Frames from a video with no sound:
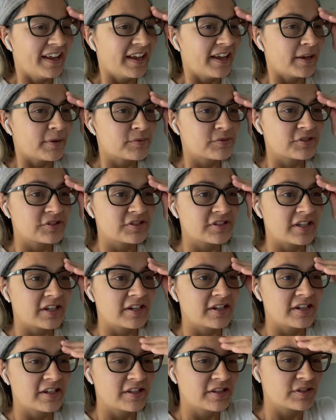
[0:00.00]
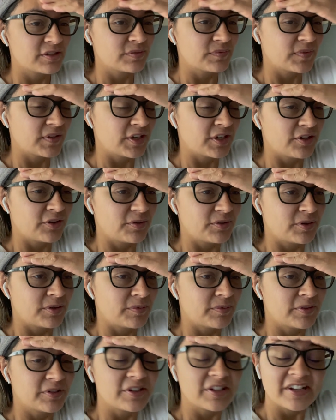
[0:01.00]
I was just editing this video, and I
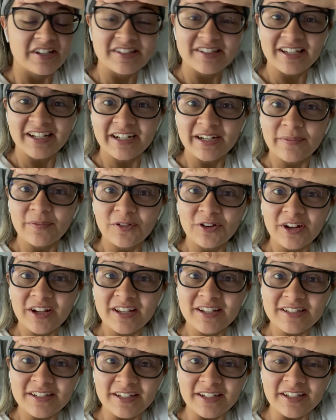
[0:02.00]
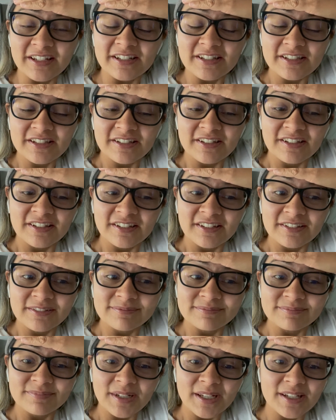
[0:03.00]
realized I never ended it,
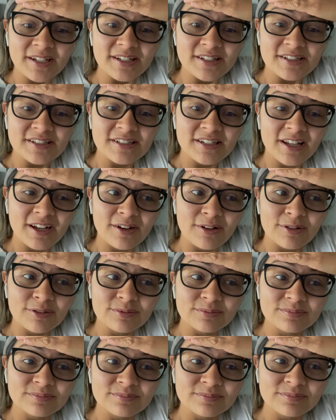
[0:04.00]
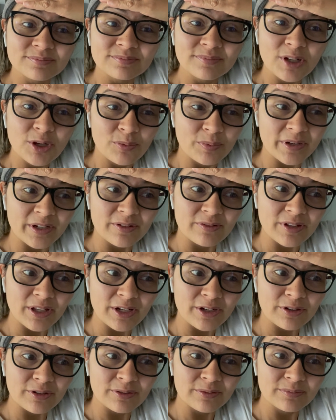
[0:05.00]
and it's now a week
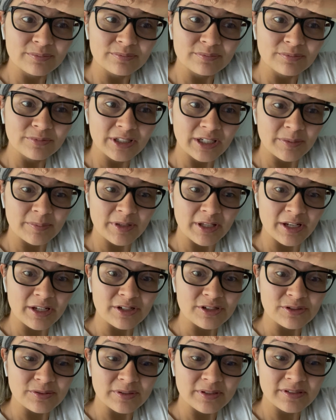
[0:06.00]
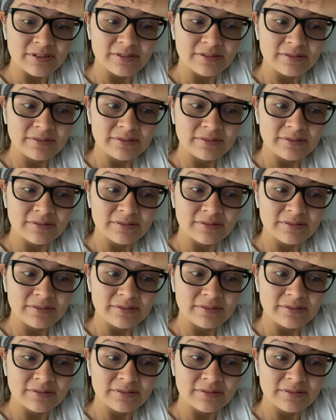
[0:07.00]
later when I'm getting to it.